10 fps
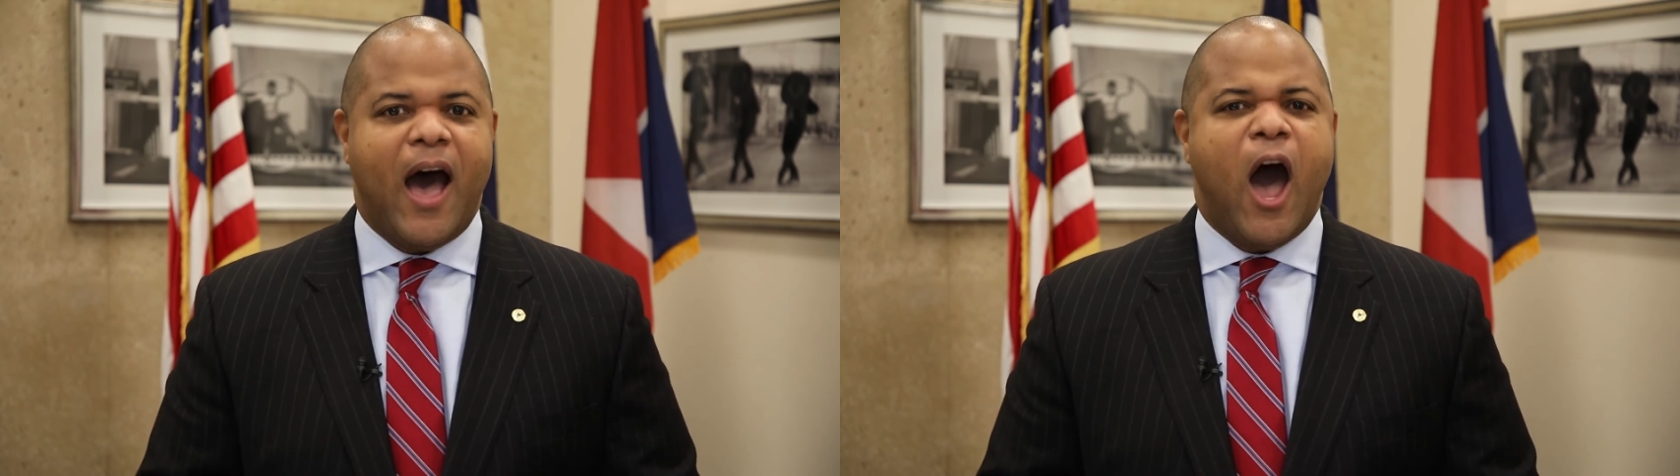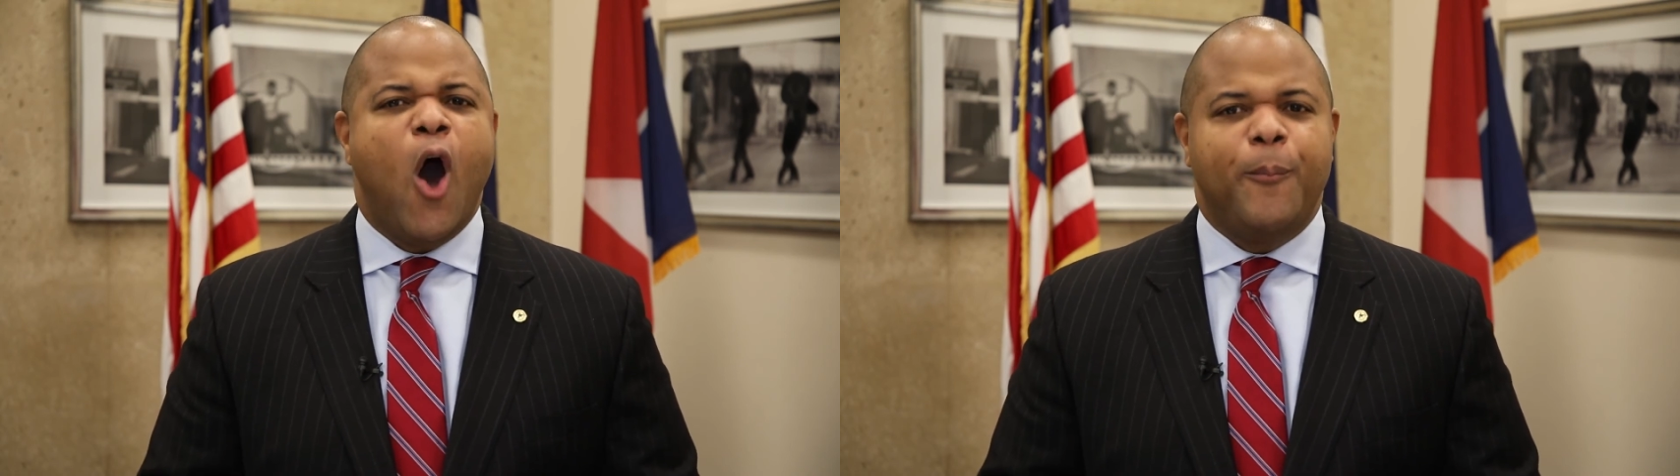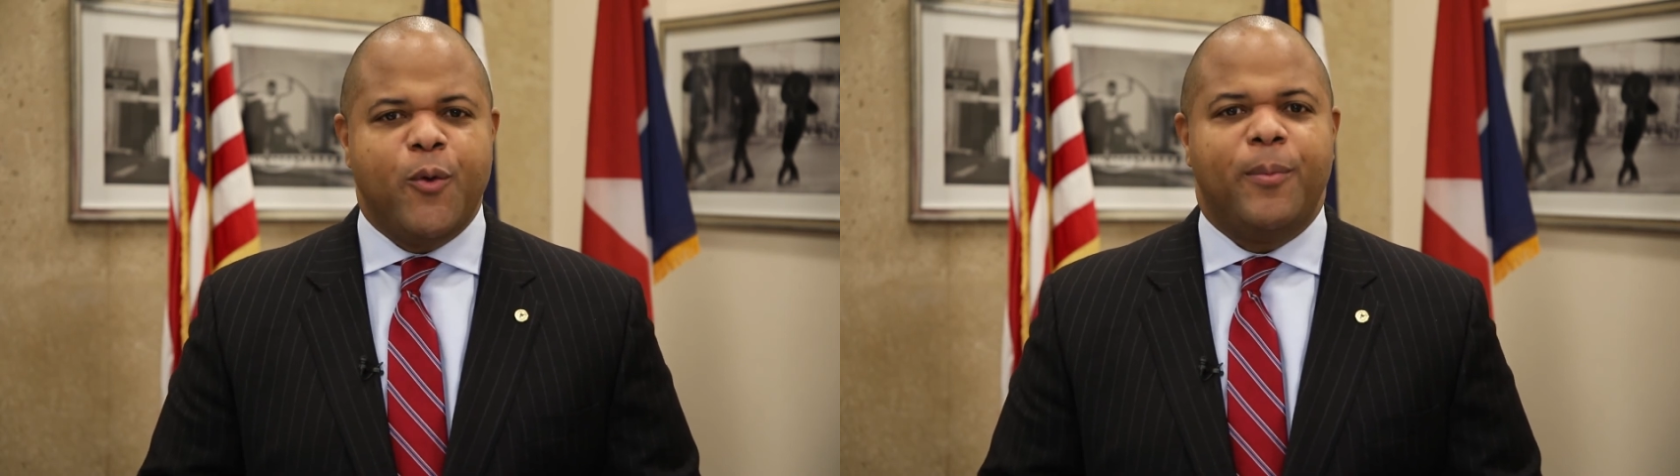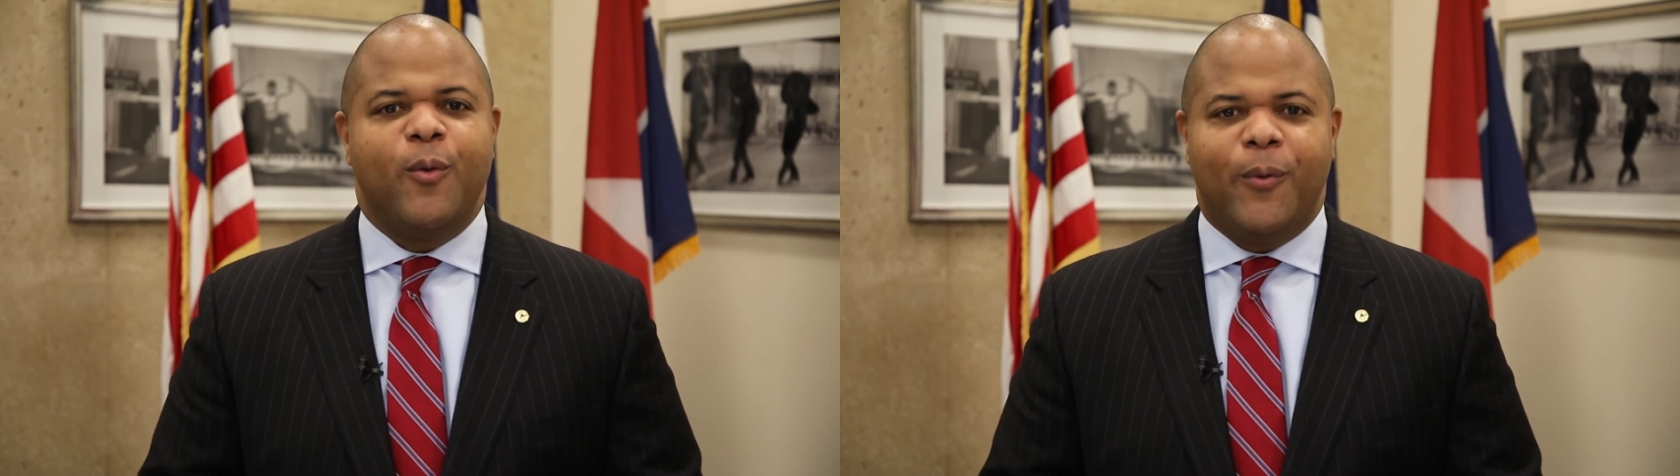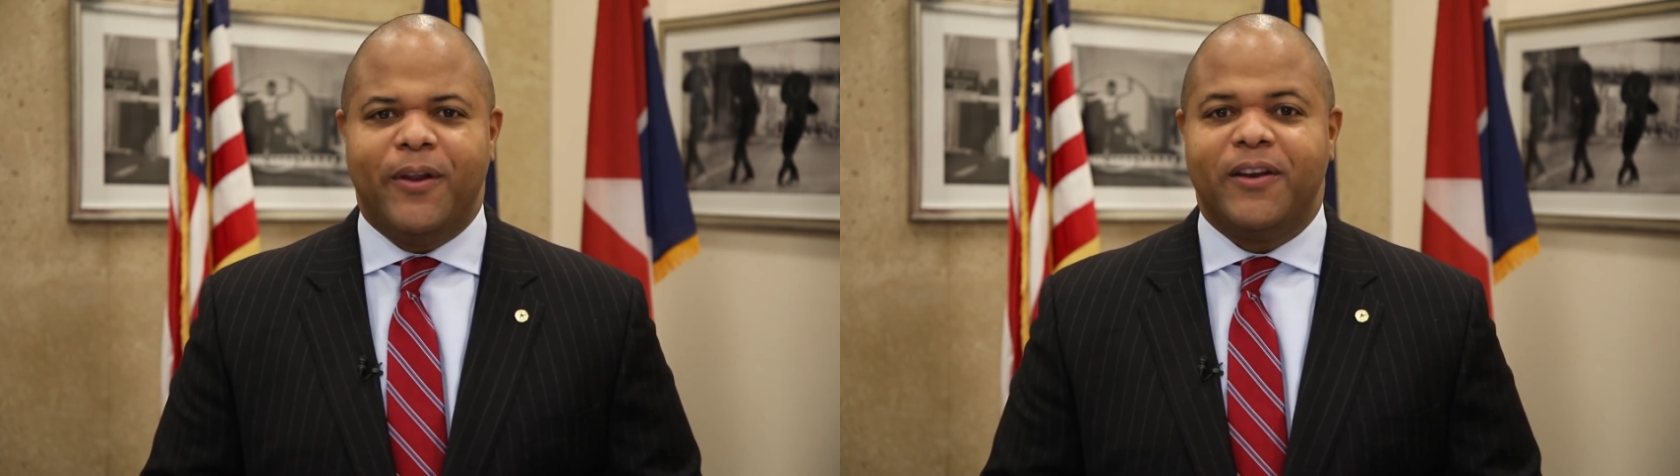I hope you'll be
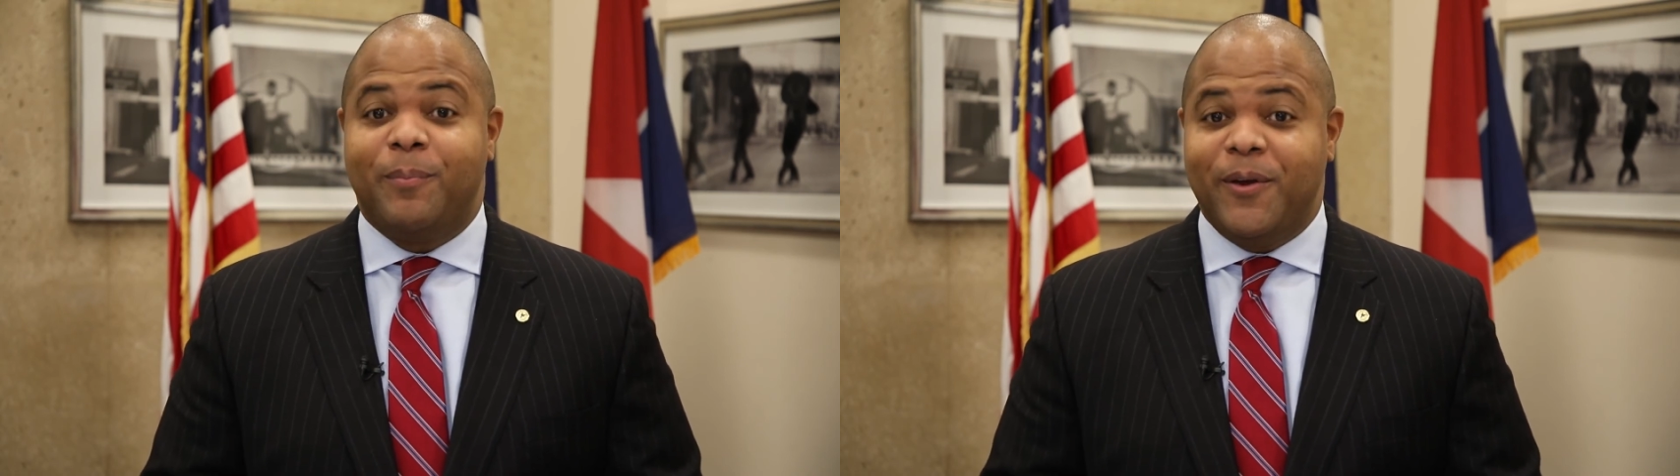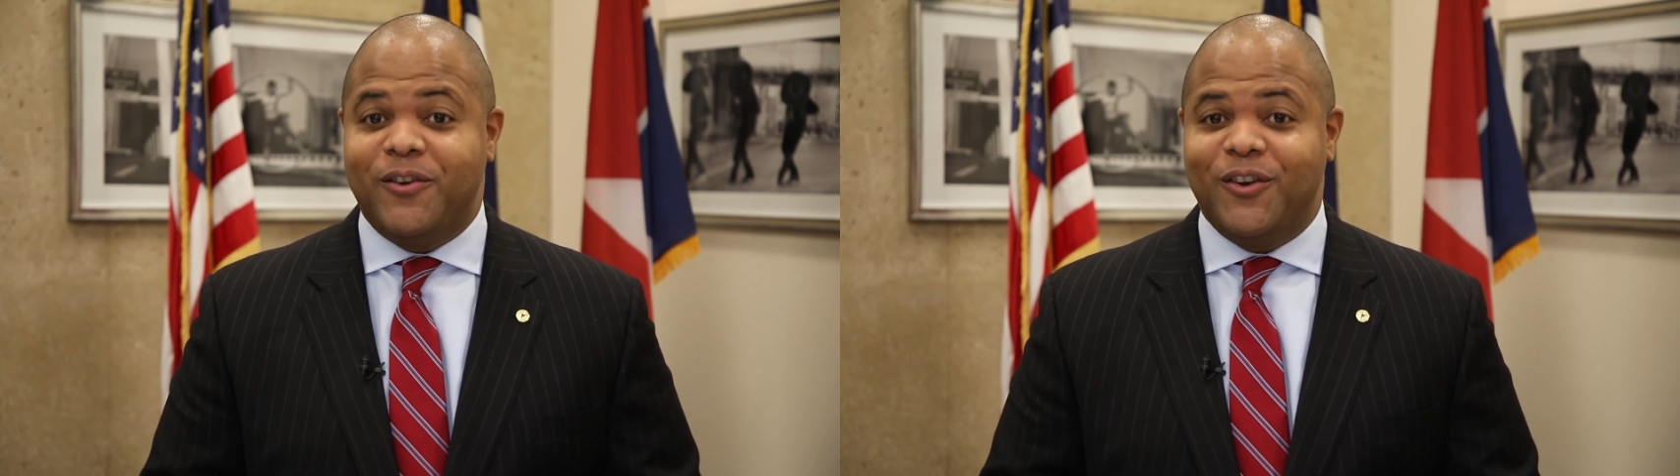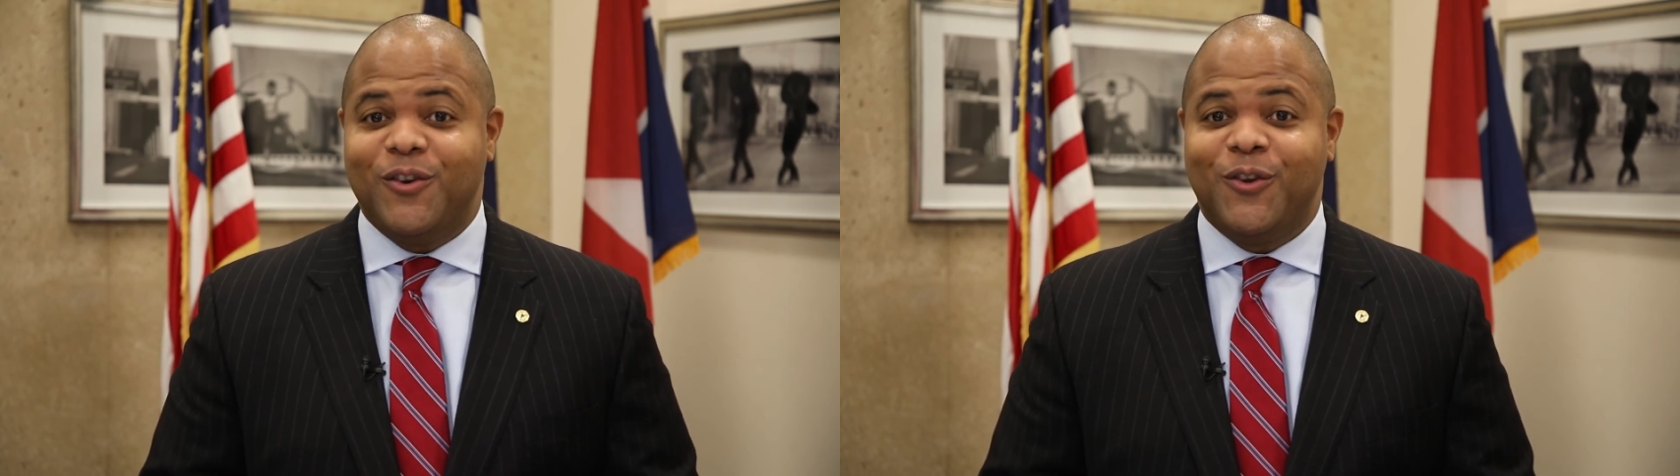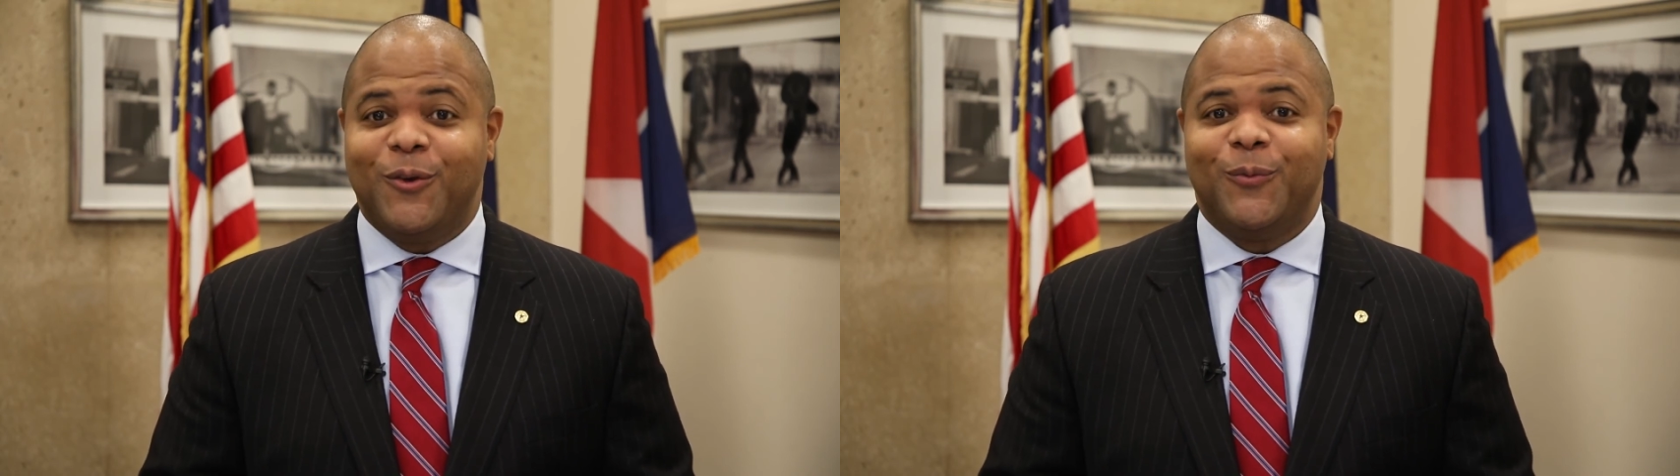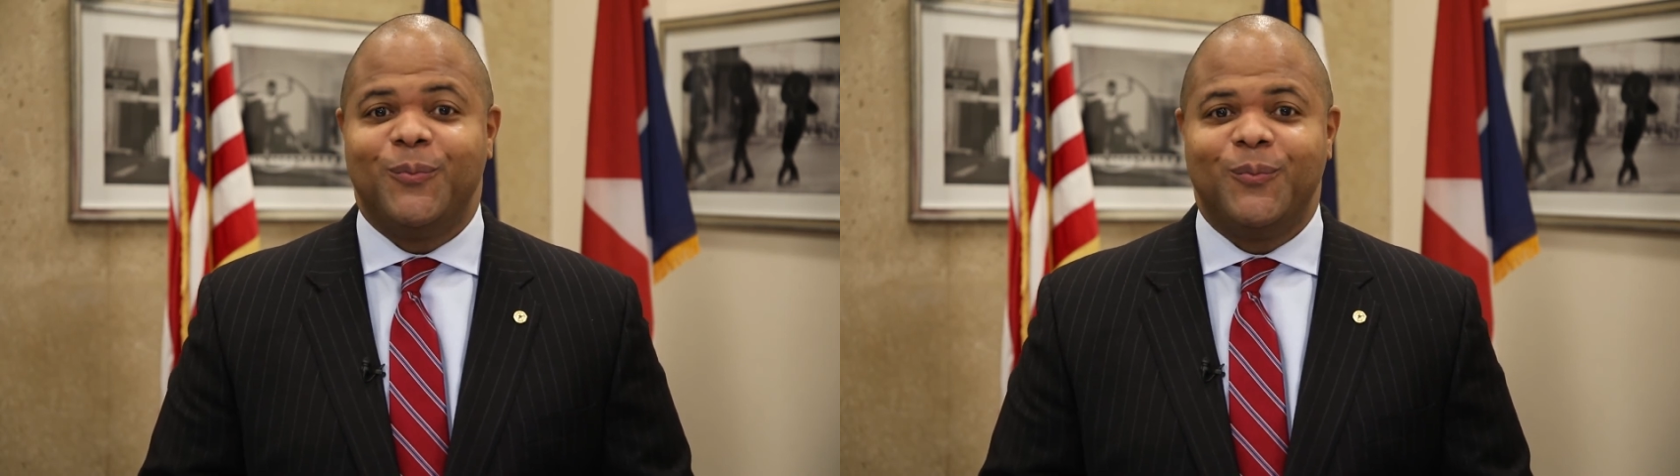willing to pitch in
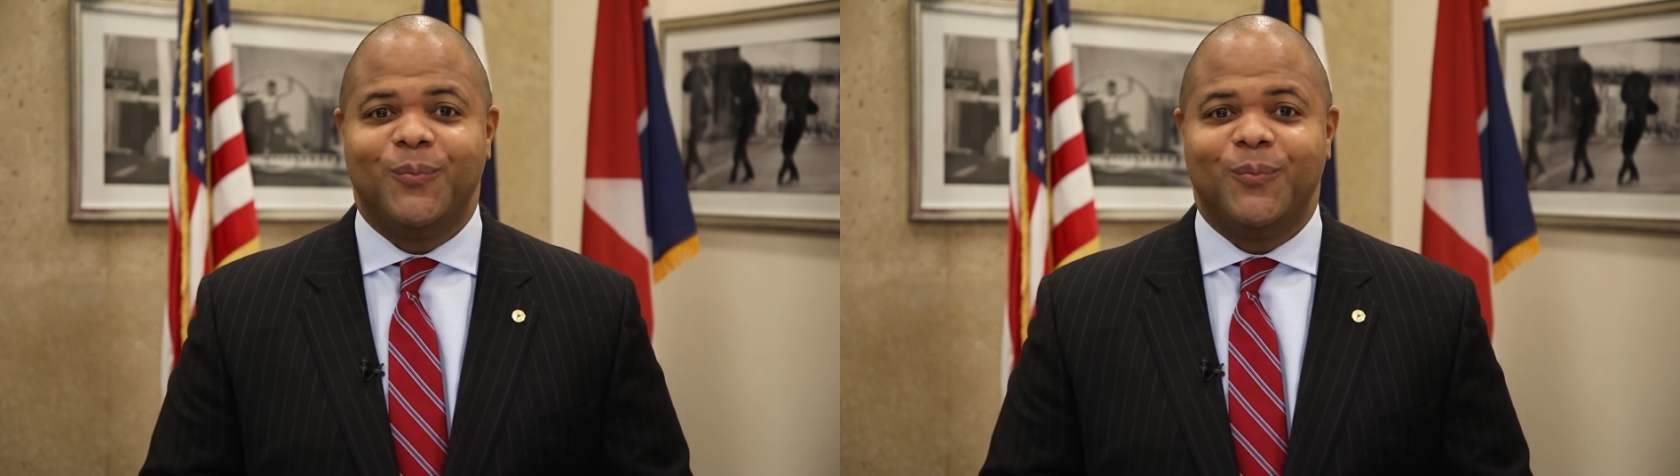too.